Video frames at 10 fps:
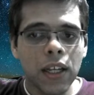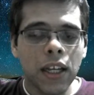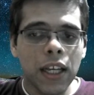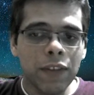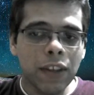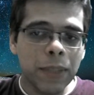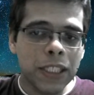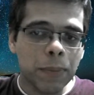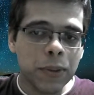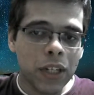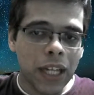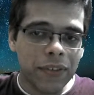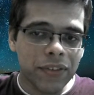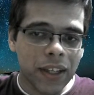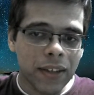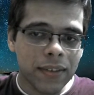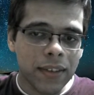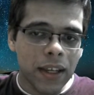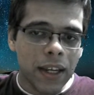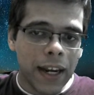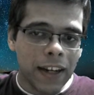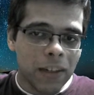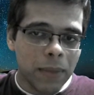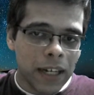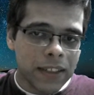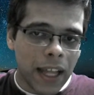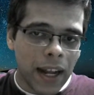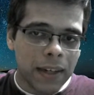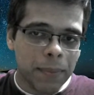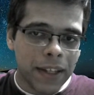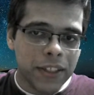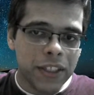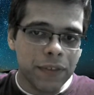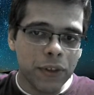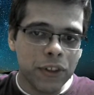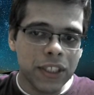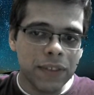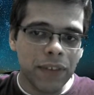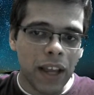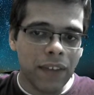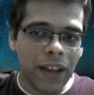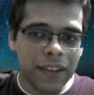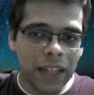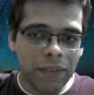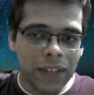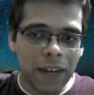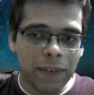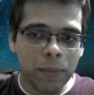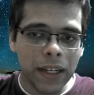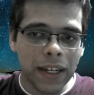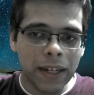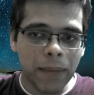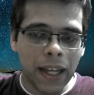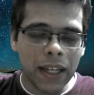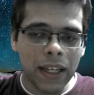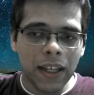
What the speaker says: If the bishop is on f6, it will be attacked by g4, g5, and then we have to bring it back.